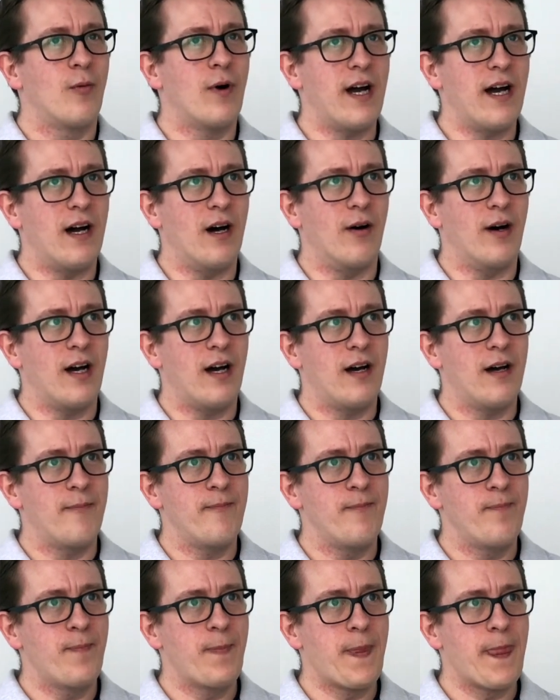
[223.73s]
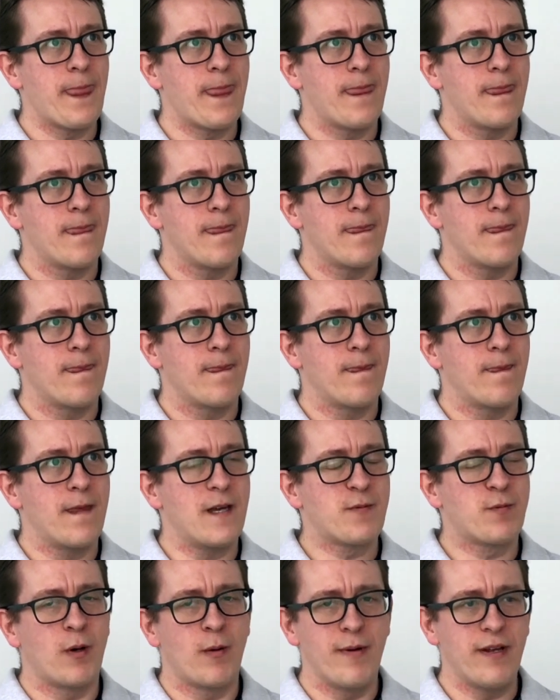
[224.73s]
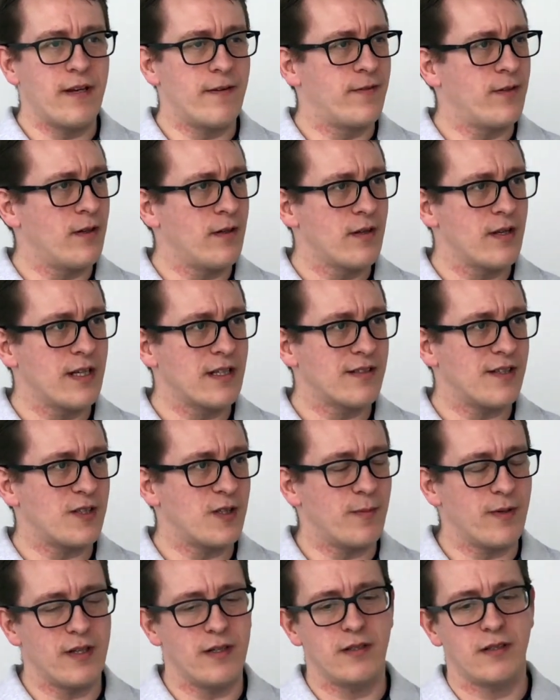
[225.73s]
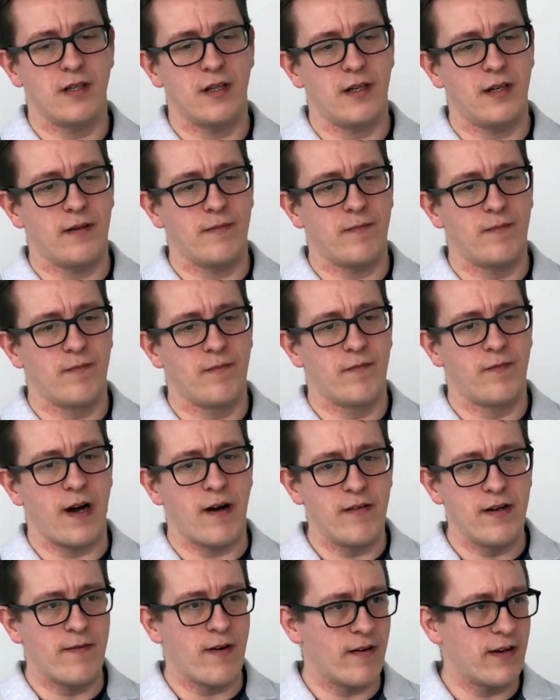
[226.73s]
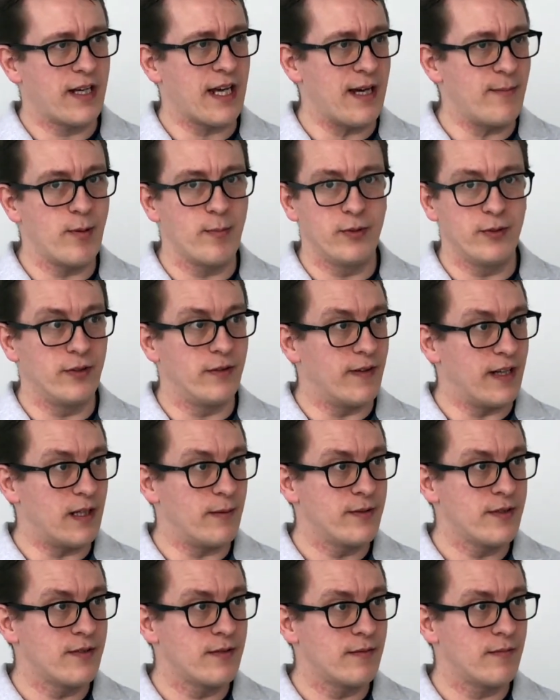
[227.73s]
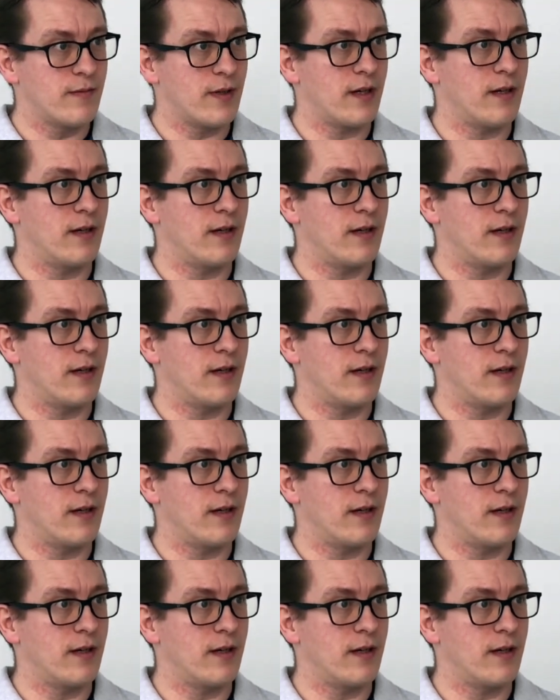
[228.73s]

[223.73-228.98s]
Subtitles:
Wow, there's probably a few things, I suppose. They're very, very capable developers.